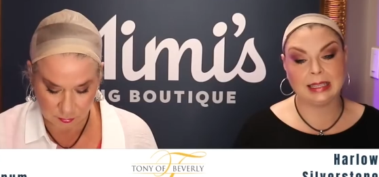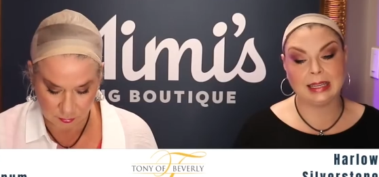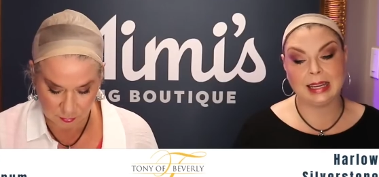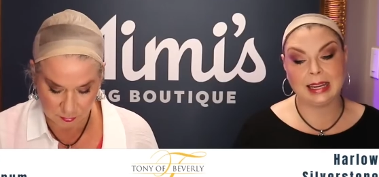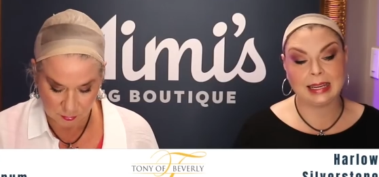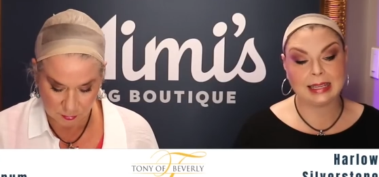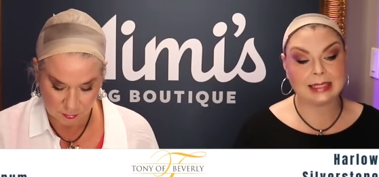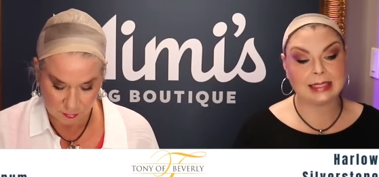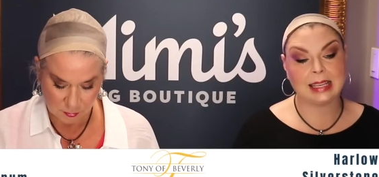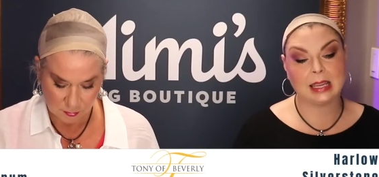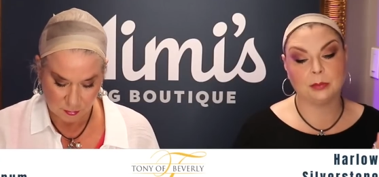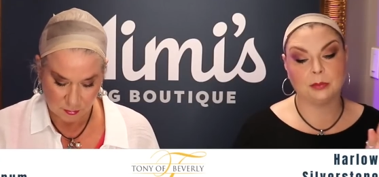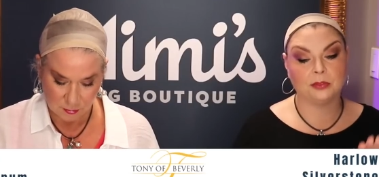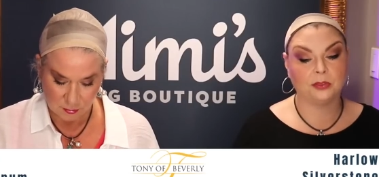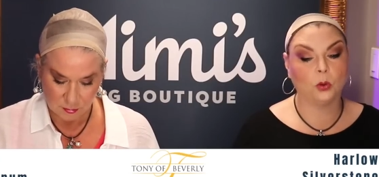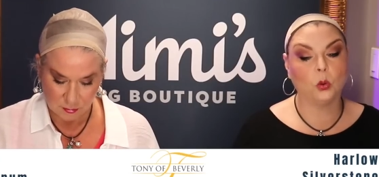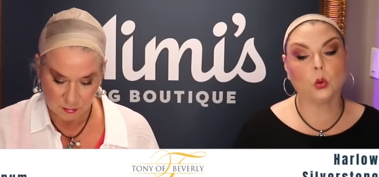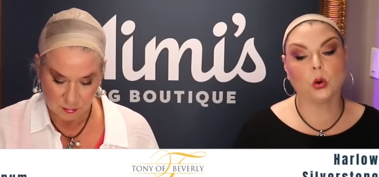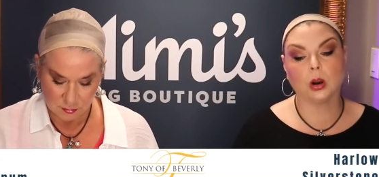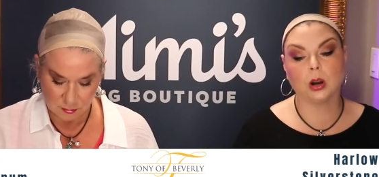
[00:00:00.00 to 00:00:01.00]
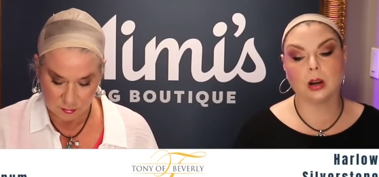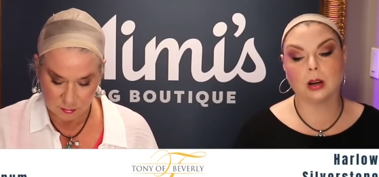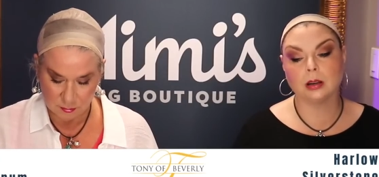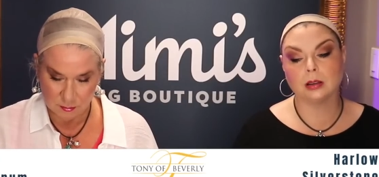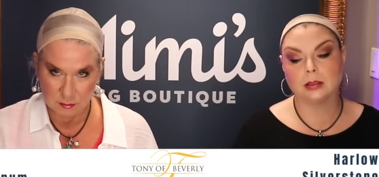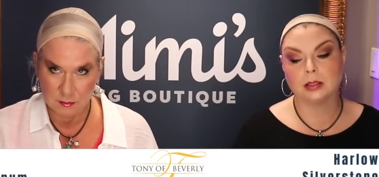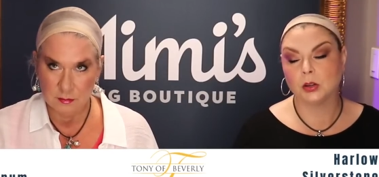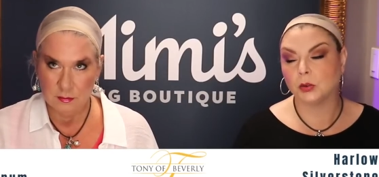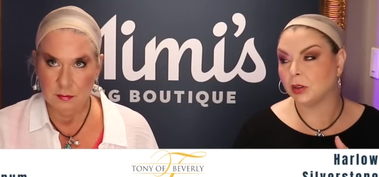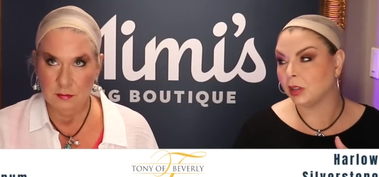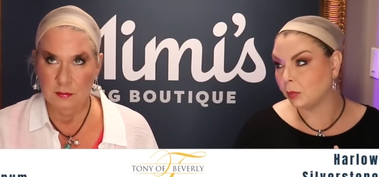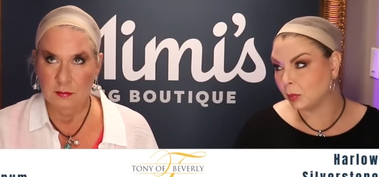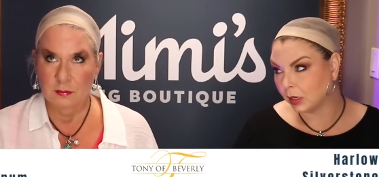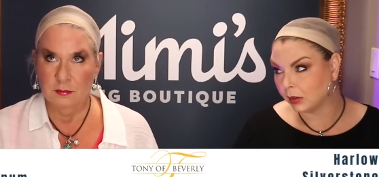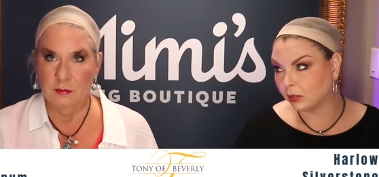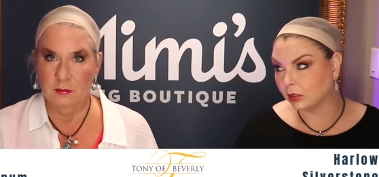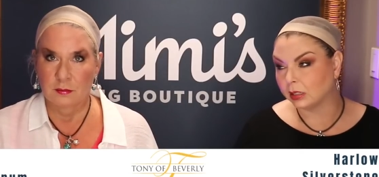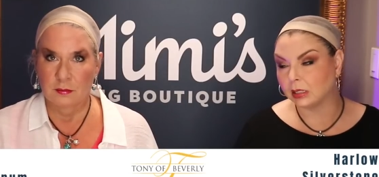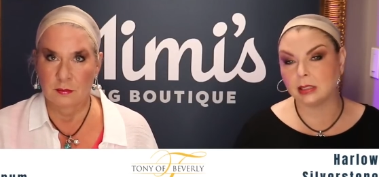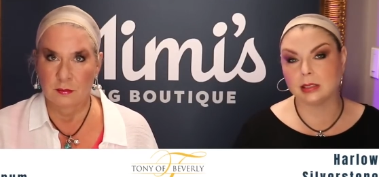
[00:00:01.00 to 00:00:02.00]
Speaker 1: except for Tony and
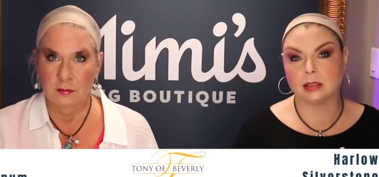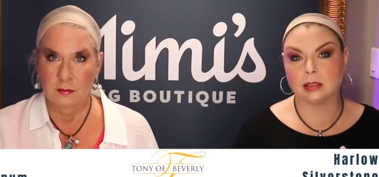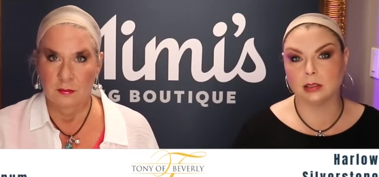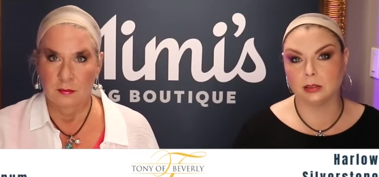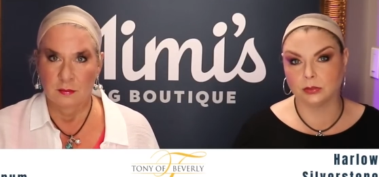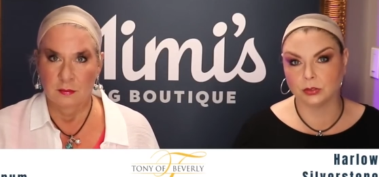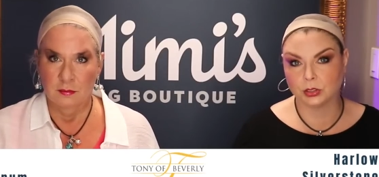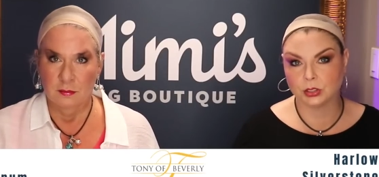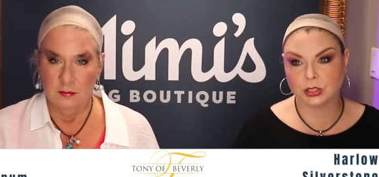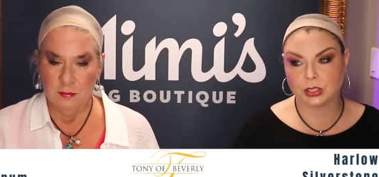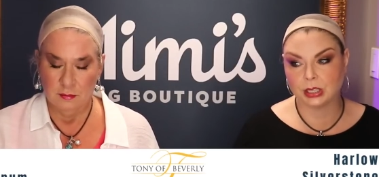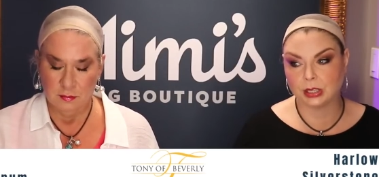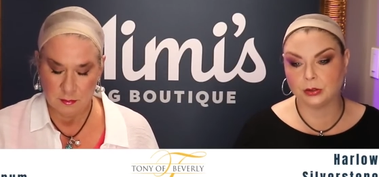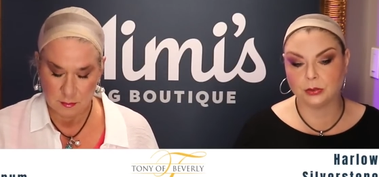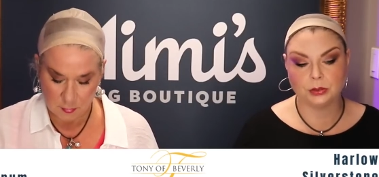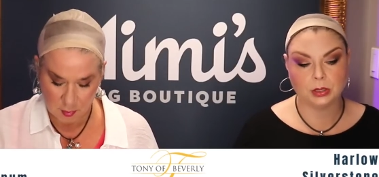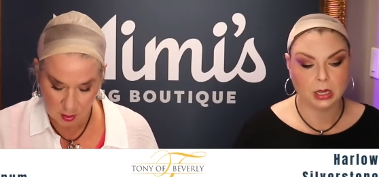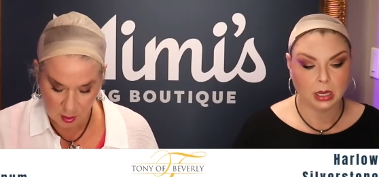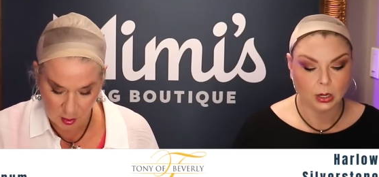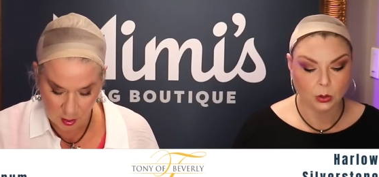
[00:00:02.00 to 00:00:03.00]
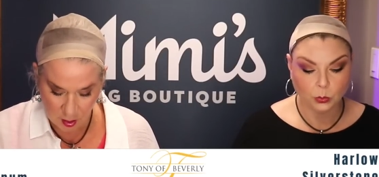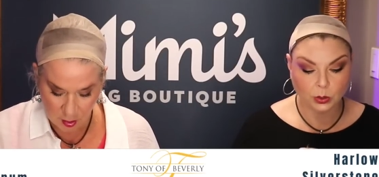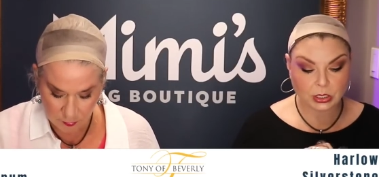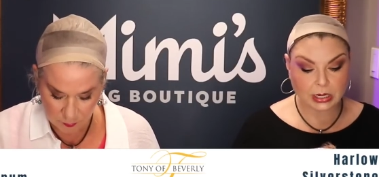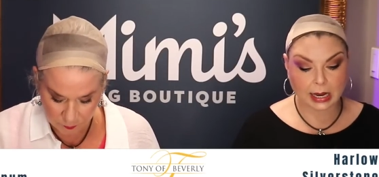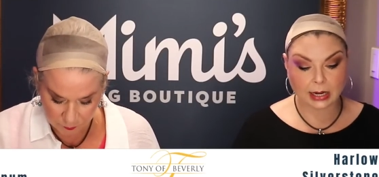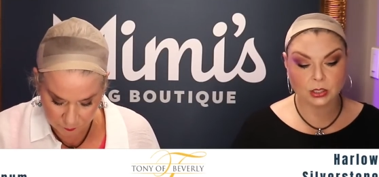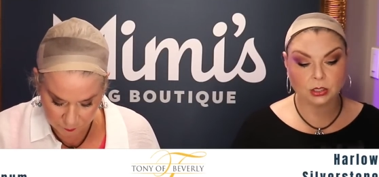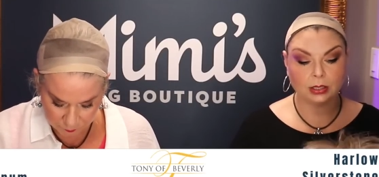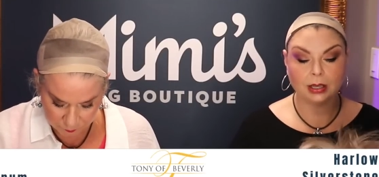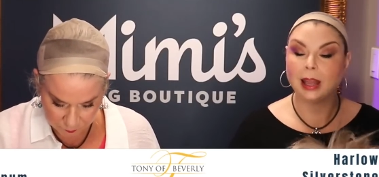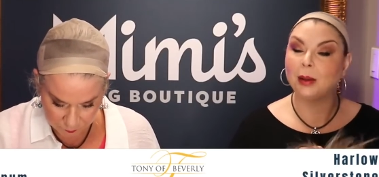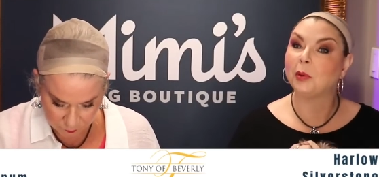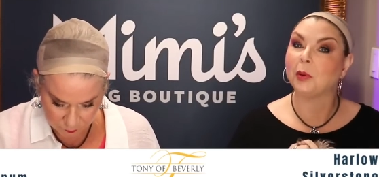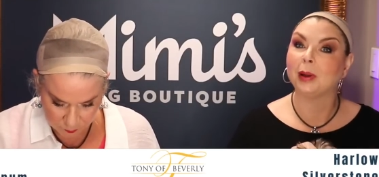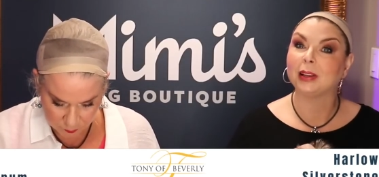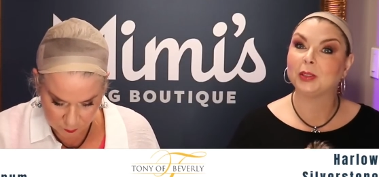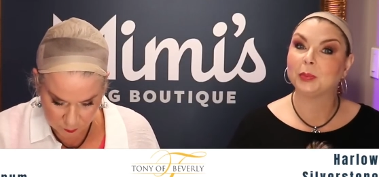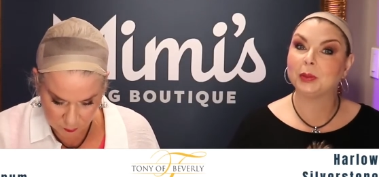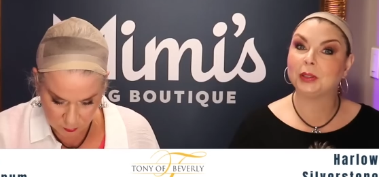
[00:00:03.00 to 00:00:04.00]
Beverly's Silverstone, yeah. which actually I'm about to
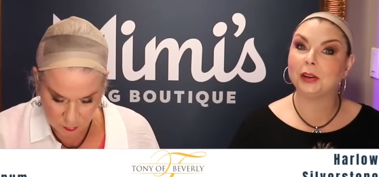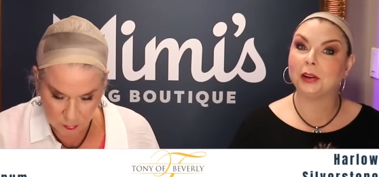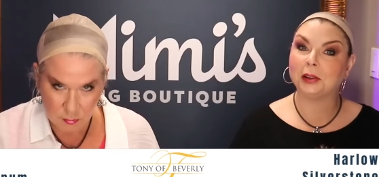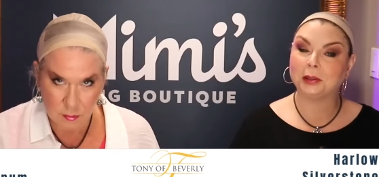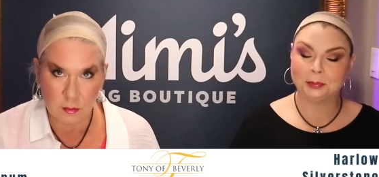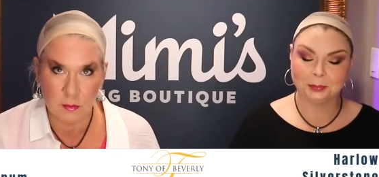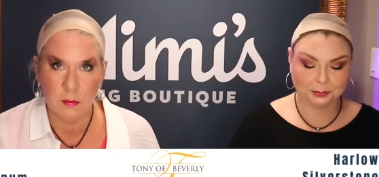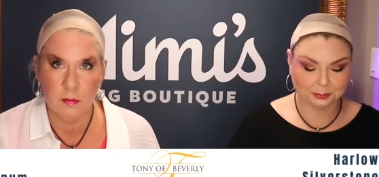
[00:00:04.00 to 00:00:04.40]
put on.